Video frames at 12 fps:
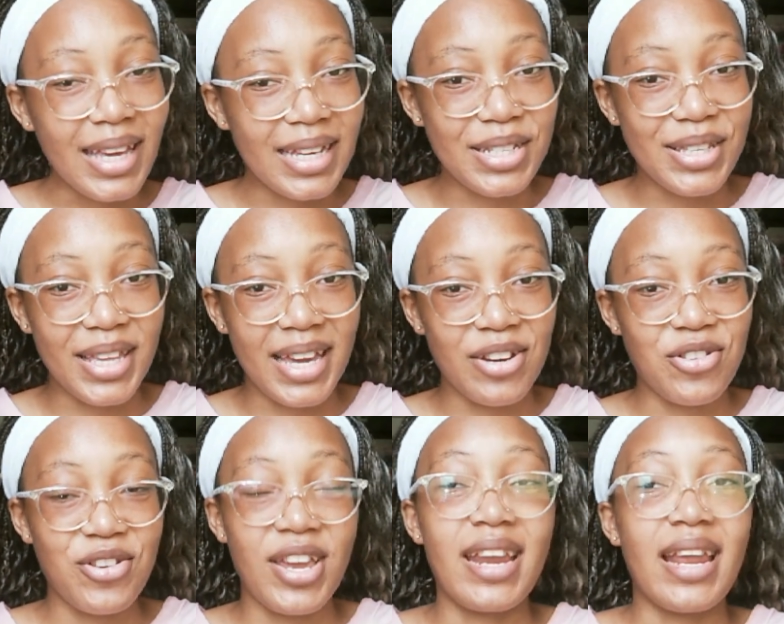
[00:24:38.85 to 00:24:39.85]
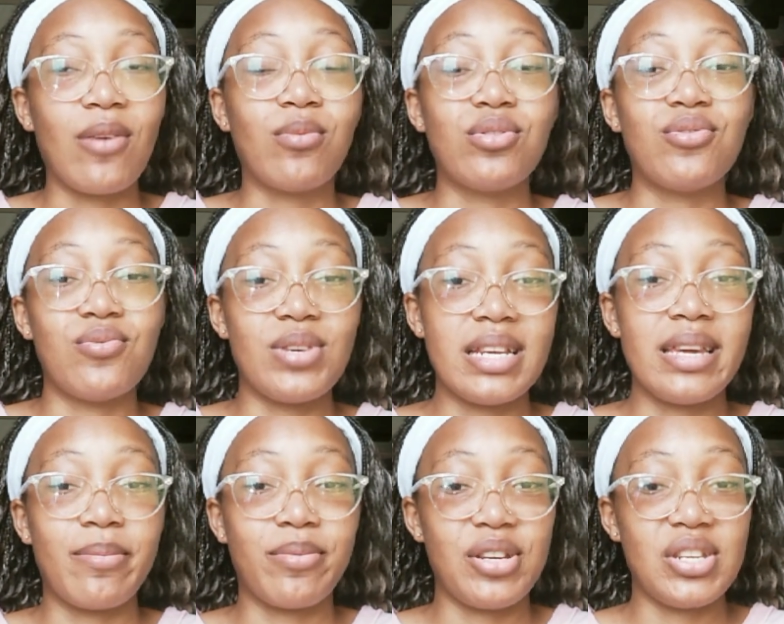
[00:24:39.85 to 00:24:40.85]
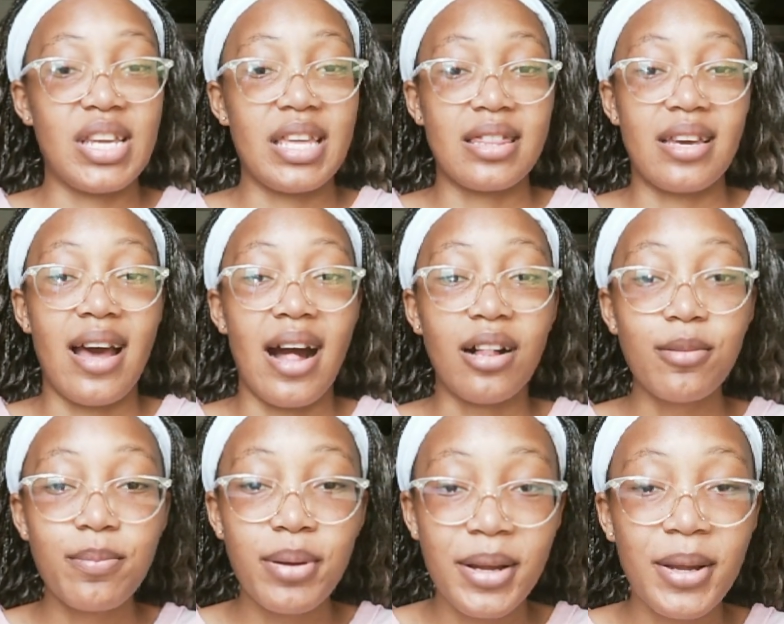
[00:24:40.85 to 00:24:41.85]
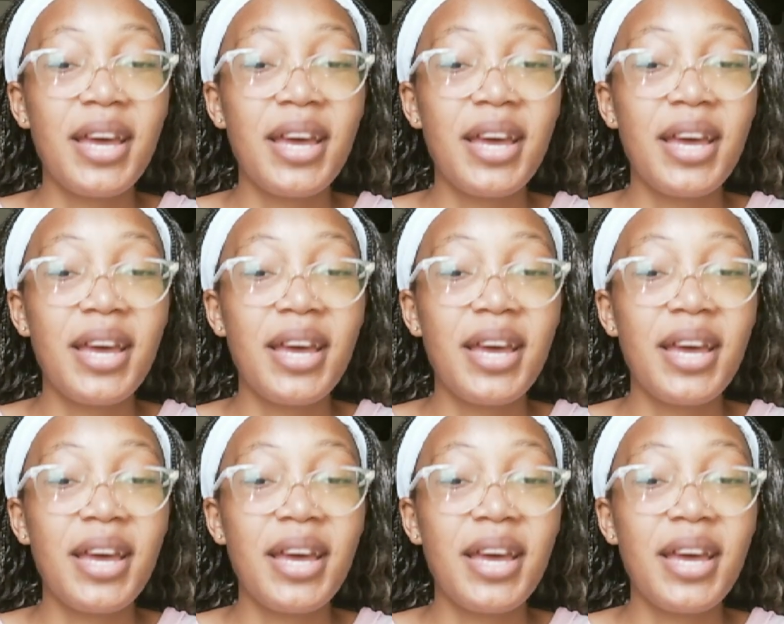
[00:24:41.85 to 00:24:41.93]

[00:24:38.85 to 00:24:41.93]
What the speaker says: into the country, and I would really appreciate the help.